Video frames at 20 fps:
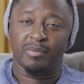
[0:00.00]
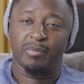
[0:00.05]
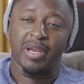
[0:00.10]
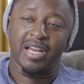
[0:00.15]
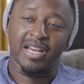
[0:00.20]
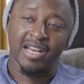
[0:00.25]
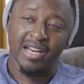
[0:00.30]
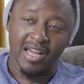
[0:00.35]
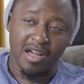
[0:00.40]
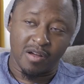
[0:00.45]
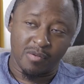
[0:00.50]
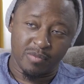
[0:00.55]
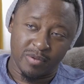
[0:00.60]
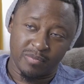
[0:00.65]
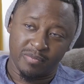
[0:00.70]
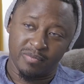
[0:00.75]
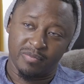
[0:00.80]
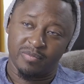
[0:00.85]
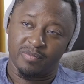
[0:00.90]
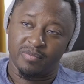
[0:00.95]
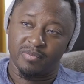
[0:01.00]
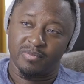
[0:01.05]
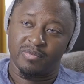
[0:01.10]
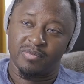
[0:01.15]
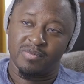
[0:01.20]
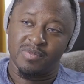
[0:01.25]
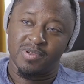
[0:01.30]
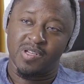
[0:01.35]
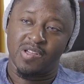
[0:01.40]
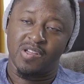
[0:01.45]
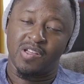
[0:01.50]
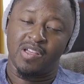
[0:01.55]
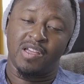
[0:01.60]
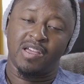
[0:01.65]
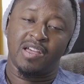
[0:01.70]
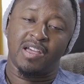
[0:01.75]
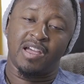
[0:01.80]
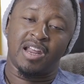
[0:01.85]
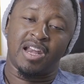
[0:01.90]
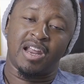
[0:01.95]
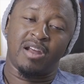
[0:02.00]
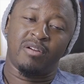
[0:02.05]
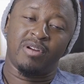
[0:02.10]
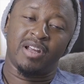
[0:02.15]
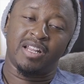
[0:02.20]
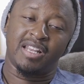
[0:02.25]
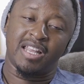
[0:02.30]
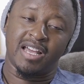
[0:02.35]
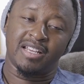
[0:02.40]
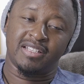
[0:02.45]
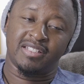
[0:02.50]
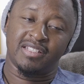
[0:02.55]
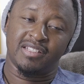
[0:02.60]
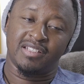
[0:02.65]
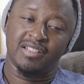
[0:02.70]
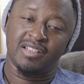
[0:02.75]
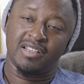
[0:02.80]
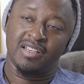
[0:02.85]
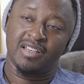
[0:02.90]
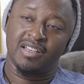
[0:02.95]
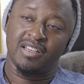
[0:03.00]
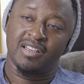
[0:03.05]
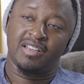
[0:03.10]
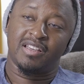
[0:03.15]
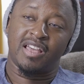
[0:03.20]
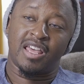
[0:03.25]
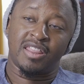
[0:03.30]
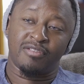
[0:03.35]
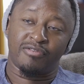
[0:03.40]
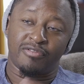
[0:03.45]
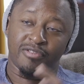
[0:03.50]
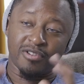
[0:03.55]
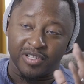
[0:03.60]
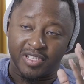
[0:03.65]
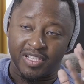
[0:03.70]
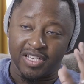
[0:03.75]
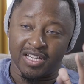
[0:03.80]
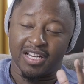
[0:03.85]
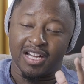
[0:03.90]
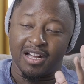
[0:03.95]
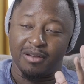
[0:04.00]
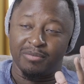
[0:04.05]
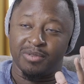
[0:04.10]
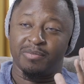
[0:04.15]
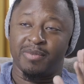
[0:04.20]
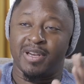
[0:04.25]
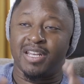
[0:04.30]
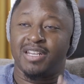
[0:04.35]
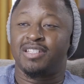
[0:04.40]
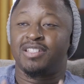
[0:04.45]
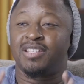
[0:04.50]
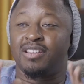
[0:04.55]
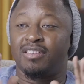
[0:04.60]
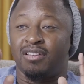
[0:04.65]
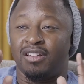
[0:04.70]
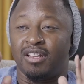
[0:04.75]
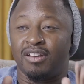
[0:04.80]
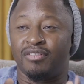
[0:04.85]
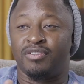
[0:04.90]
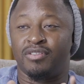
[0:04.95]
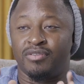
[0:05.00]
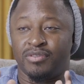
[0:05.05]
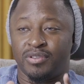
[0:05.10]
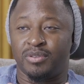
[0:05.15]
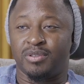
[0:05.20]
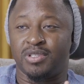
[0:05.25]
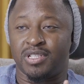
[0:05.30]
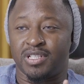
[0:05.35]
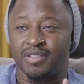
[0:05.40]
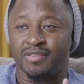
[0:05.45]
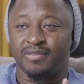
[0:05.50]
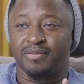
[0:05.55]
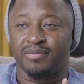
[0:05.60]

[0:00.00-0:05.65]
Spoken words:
Make an album, and I realize, and the first thing that comes to mind is Love Revolution.